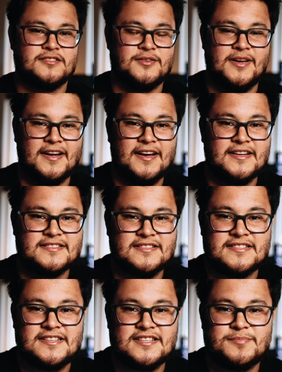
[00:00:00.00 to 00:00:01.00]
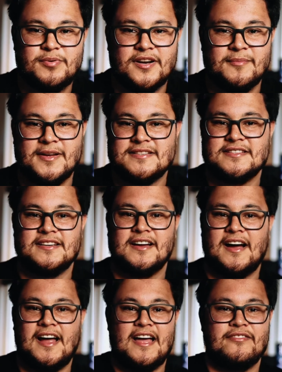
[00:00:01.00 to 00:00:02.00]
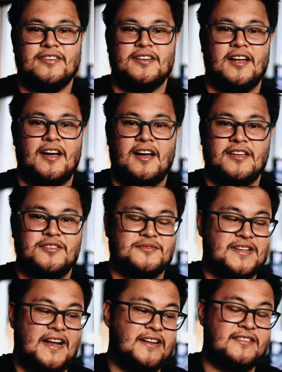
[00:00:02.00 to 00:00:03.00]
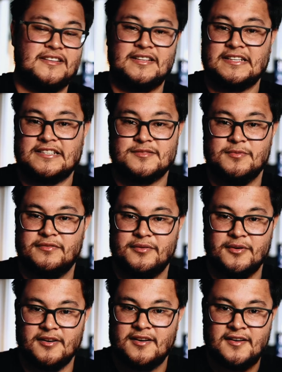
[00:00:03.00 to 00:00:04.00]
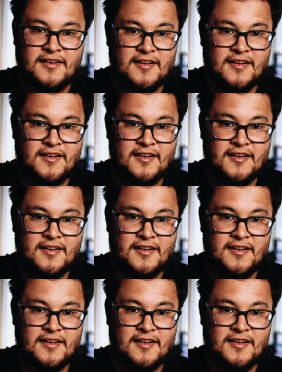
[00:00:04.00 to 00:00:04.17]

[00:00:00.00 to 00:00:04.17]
So yeah, guys, this kit's pretty amazing. I haven't used anything like this before.